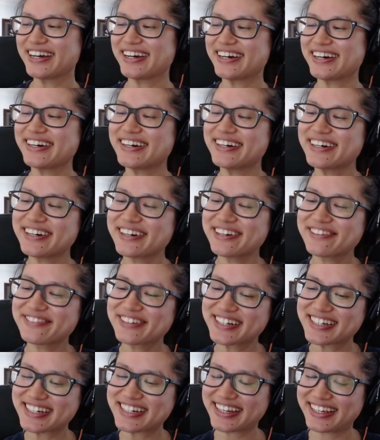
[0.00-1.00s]
Ah,
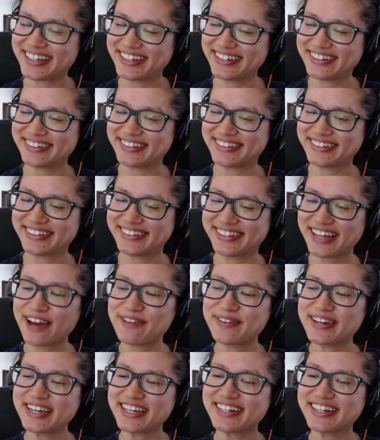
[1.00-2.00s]
Rutil. I
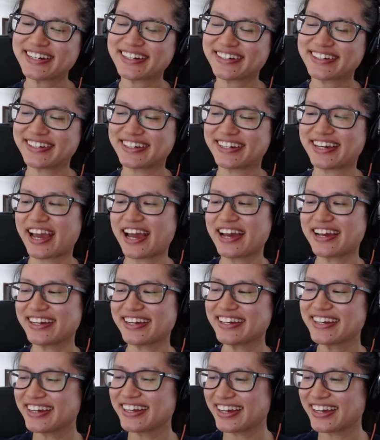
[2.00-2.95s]
mean, okay.